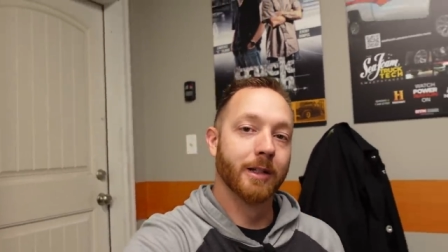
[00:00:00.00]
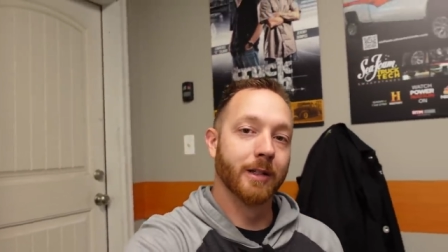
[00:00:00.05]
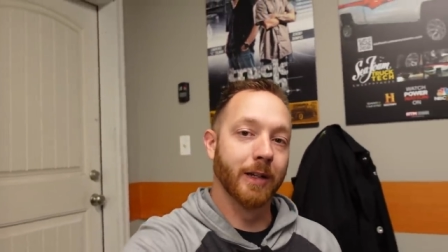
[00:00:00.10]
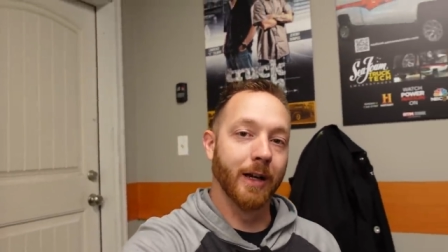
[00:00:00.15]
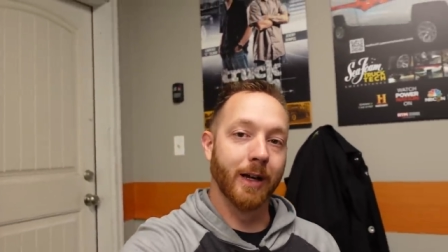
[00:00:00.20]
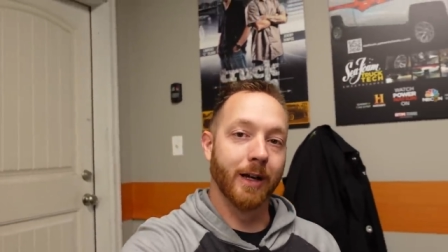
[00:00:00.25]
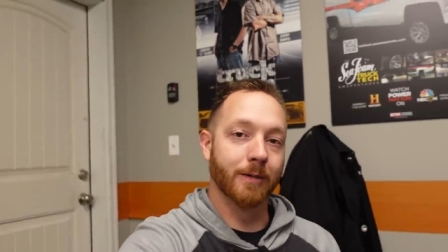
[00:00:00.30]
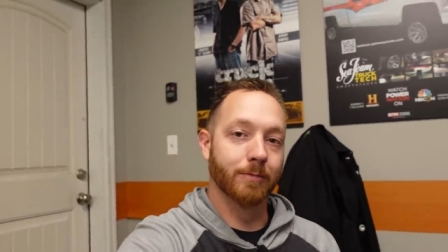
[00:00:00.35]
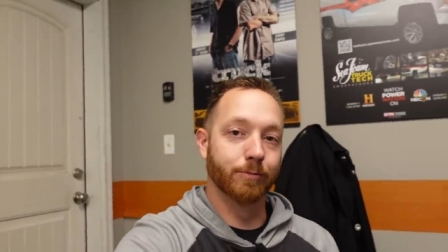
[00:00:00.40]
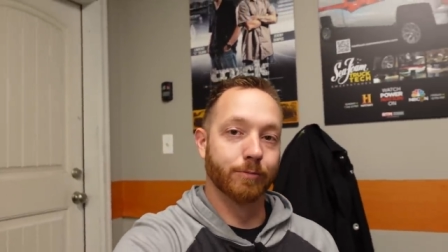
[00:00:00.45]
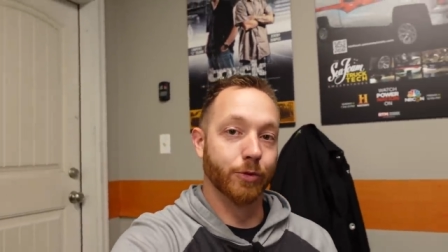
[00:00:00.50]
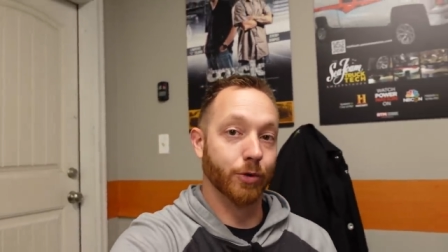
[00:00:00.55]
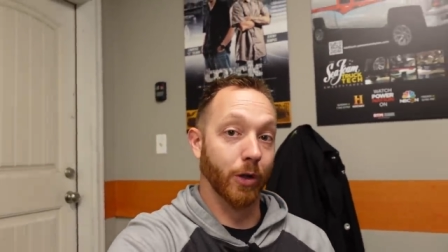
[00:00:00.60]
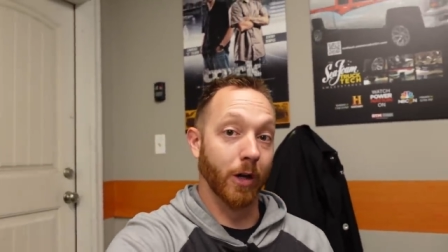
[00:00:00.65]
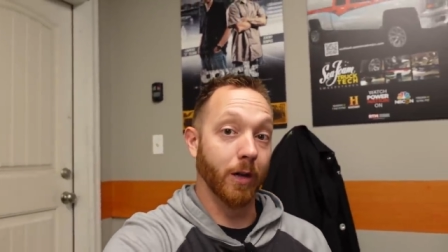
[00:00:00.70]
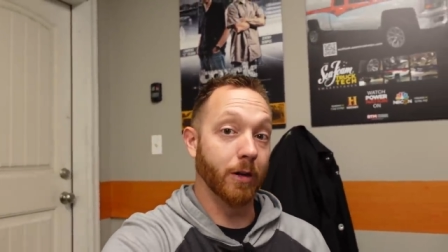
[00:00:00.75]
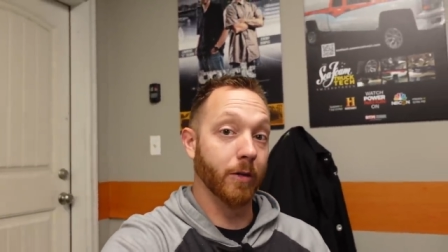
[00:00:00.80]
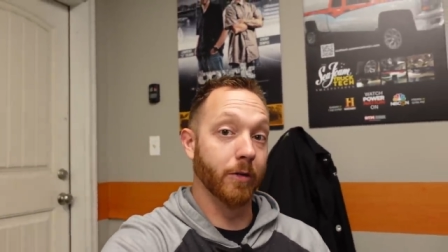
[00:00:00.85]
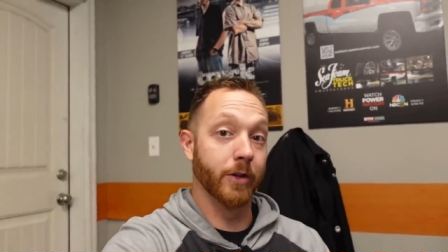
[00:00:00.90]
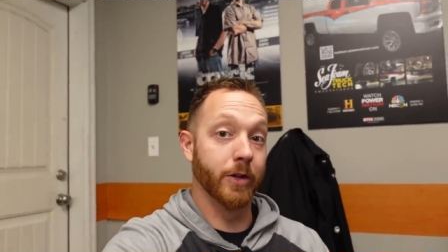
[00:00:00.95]
uh,
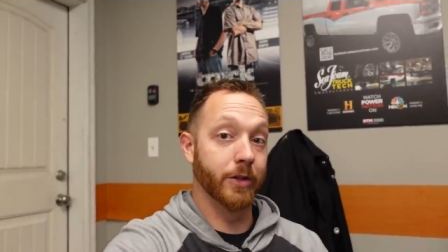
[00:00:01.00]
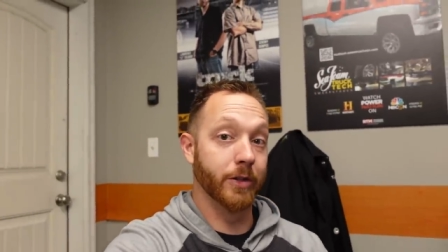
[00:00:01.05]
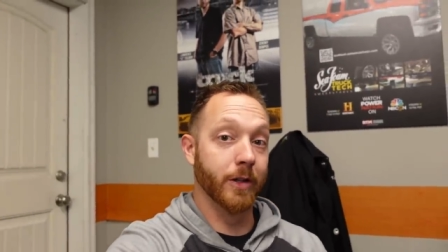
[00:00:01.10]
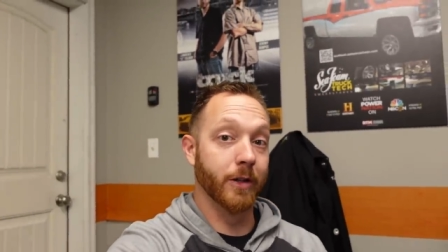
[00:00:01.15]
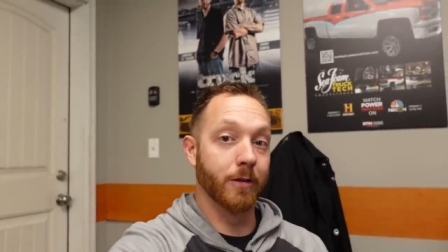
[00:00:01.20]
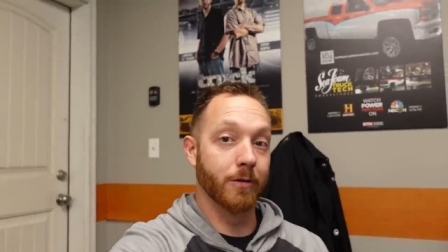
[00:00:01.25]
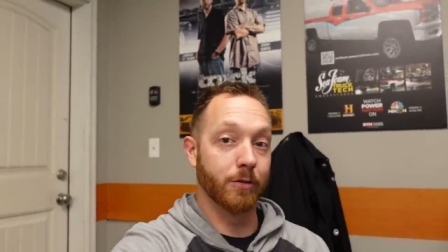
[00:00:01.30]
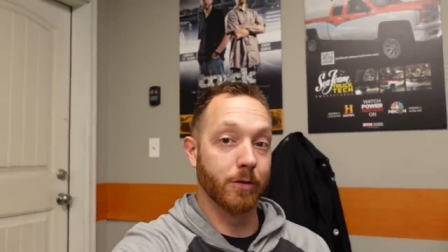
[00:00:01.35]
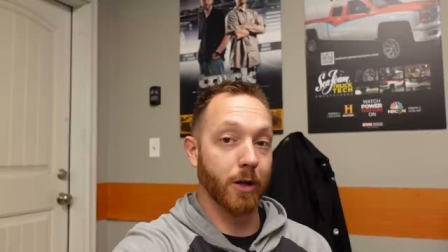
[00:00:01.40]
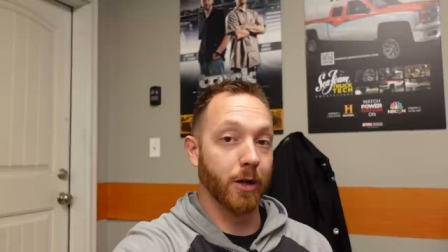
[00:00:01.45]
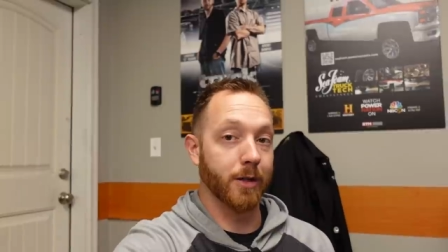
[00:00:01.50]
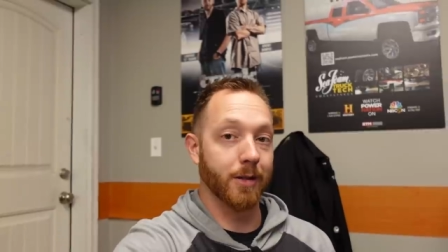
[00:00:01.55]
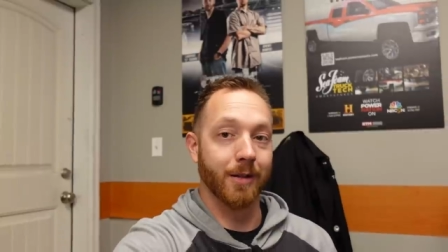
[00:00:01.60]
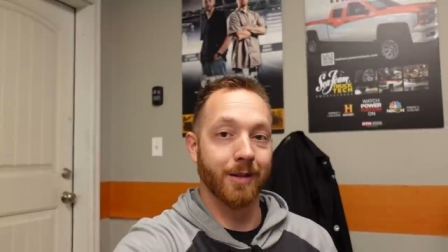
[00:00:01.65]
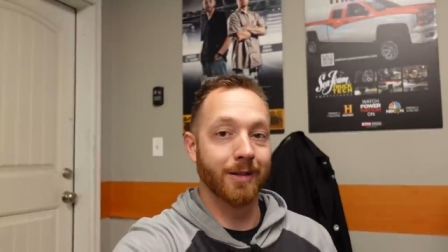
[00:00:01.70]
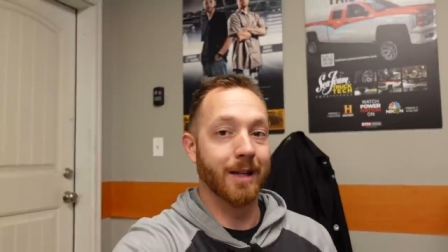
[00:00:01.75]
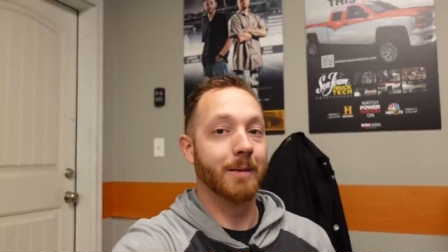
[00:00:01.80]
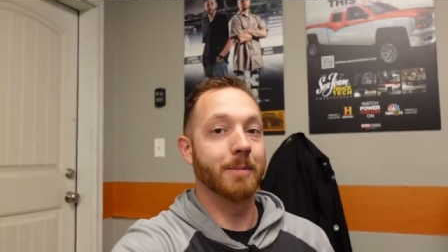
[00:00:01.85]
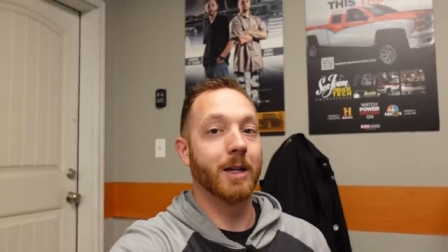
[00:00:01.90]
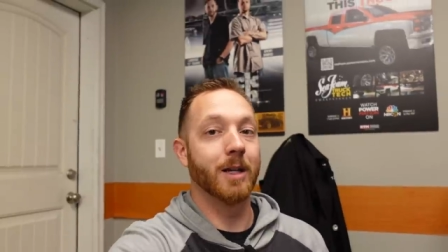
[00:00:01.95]
truck or this year of trucks,
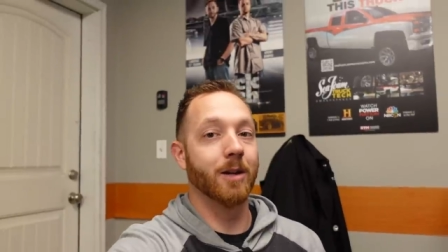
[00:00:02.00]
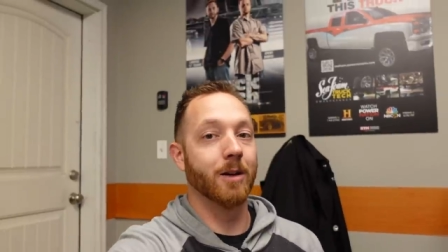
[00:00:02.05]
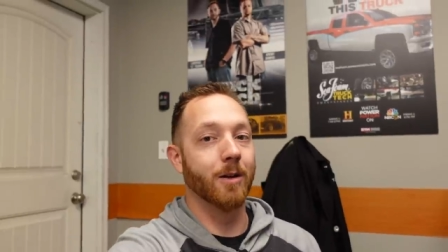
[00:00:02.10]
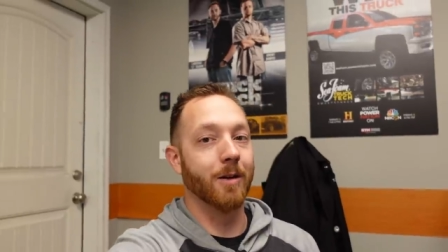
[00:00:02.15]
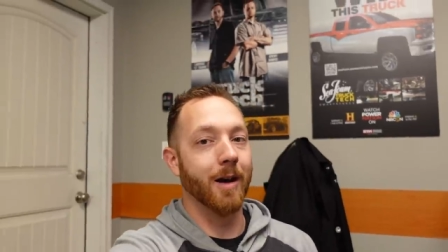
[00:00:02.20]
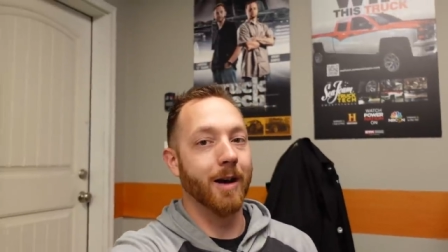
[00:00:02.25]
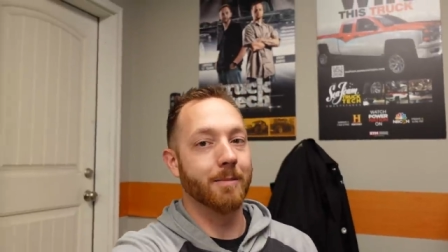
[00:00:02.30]
let me know.